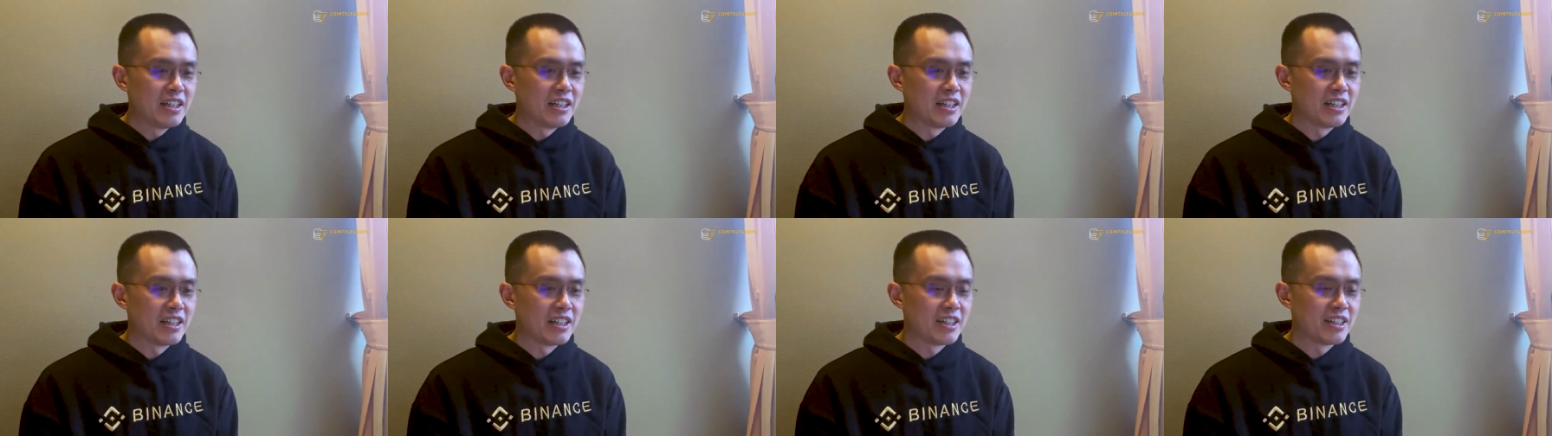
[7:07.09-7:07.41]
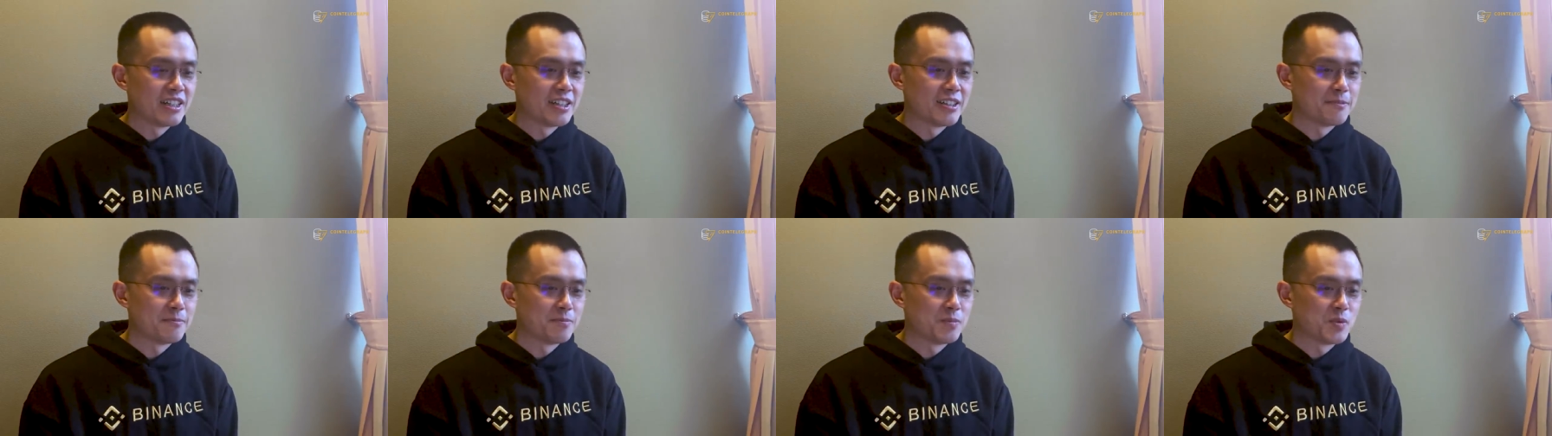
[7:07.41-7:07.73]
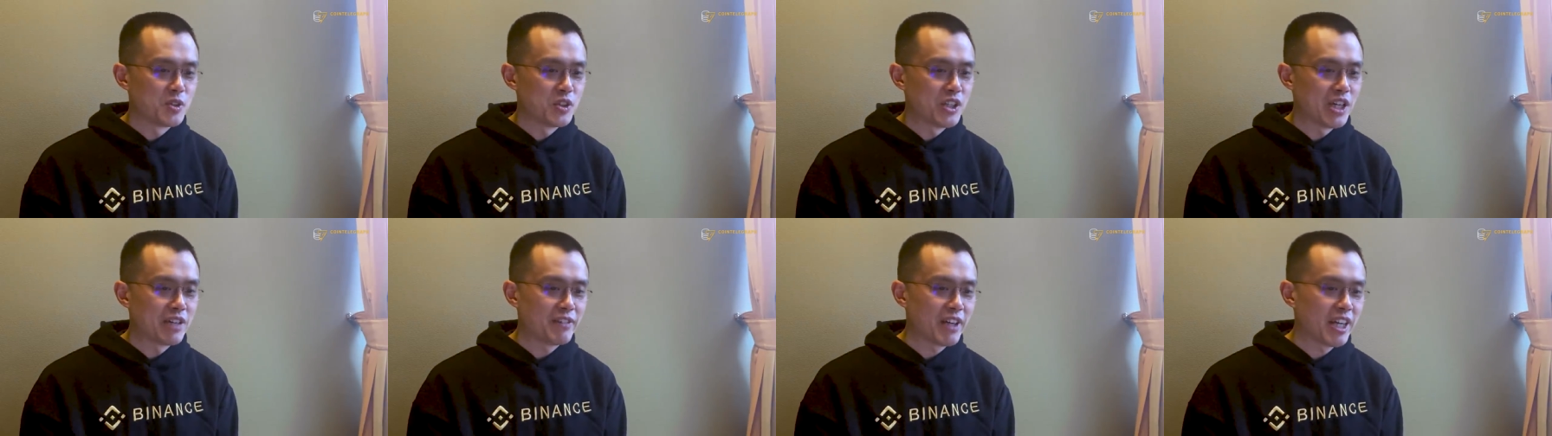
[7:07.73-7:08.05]

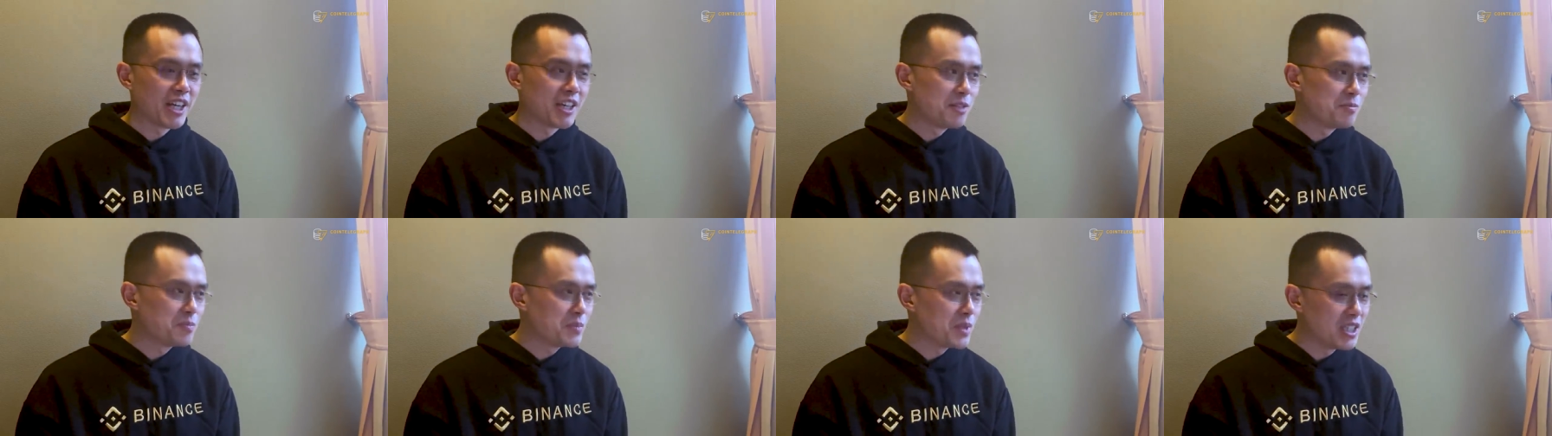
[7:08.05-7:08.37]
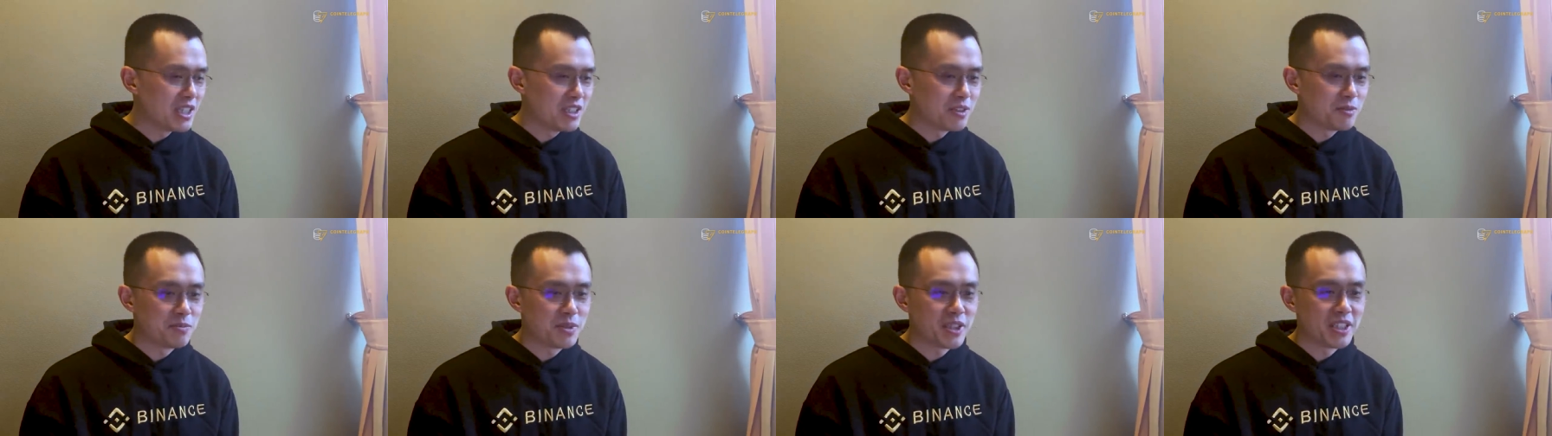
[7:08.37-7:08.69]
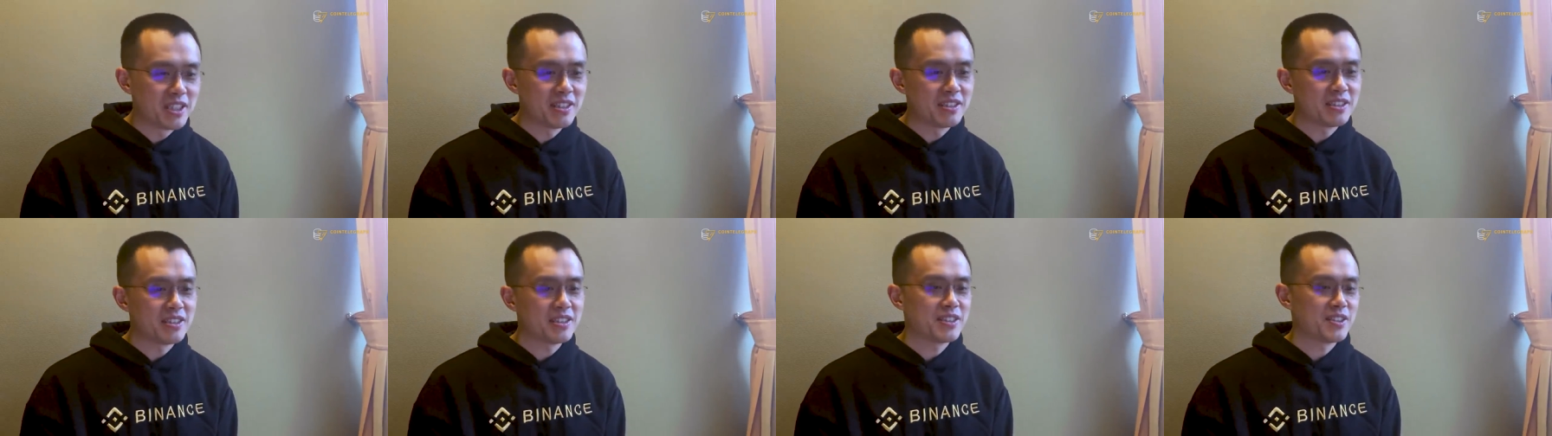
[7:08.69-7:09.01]
Um, you have
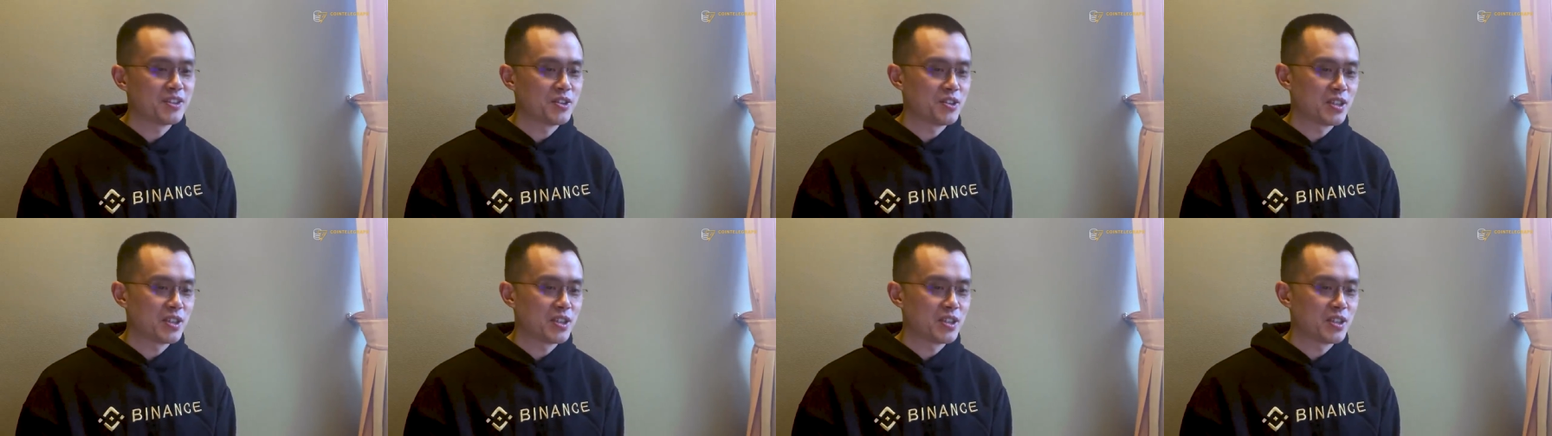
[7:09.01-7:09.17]
Airbnbs.